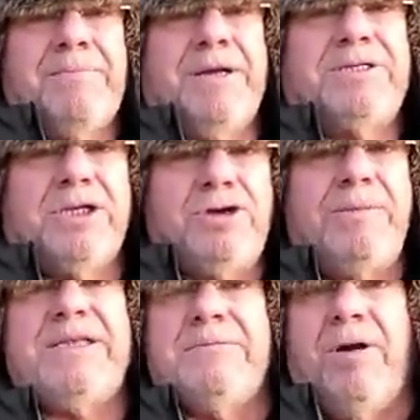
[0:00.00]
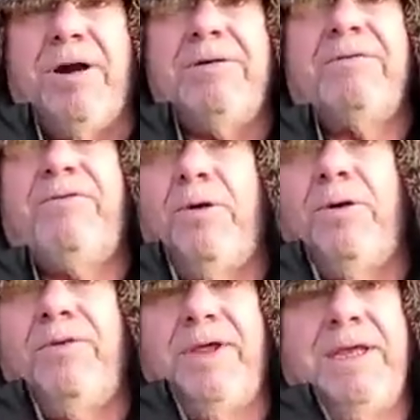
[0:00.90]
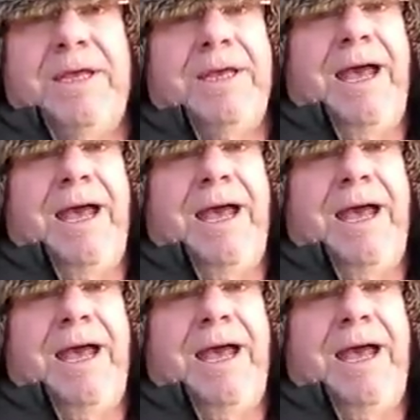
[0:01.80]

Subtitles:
But join me tomorrow for the